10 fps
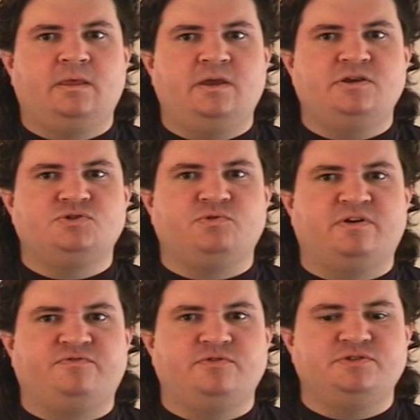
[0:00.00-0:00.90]
is a
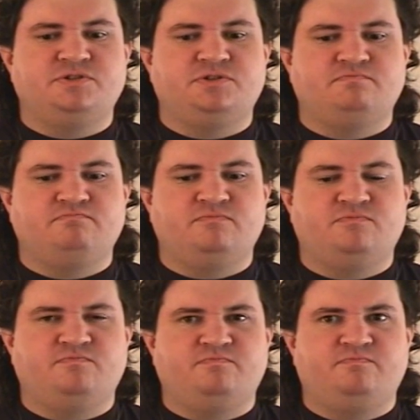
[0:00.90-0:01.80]
reference
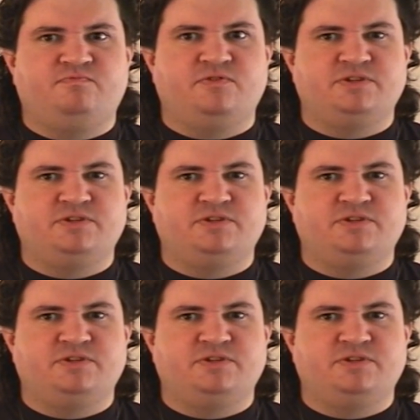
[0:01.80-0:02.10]
for